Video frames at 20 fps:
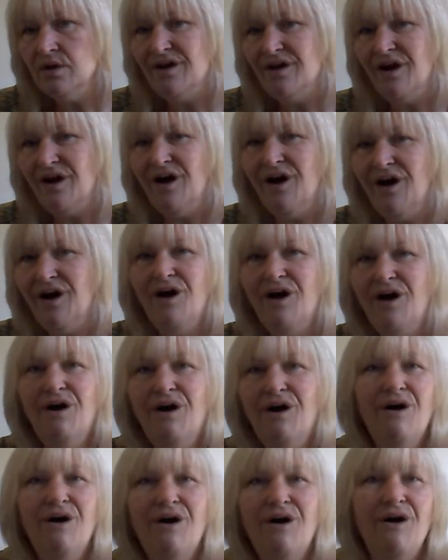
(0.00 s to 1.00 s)

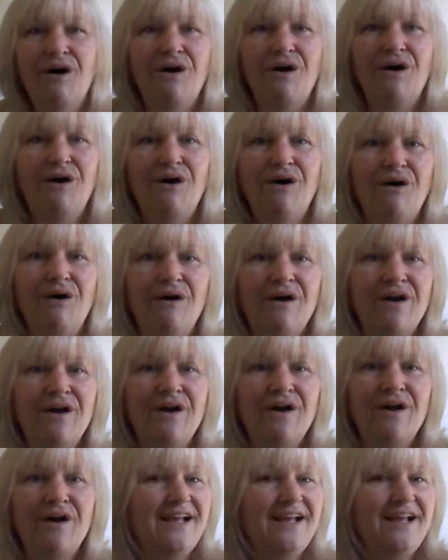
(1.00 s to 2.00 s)
Oh,
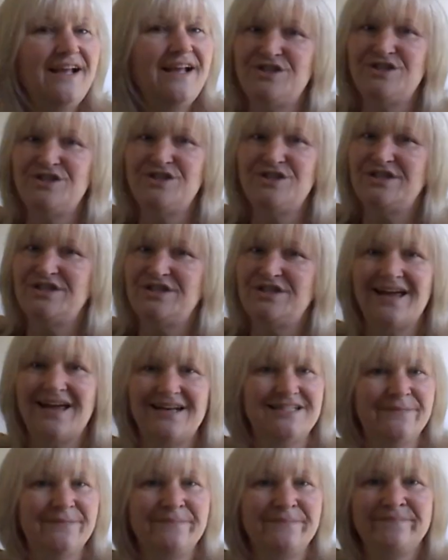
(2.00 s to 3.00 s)
it's not a cat.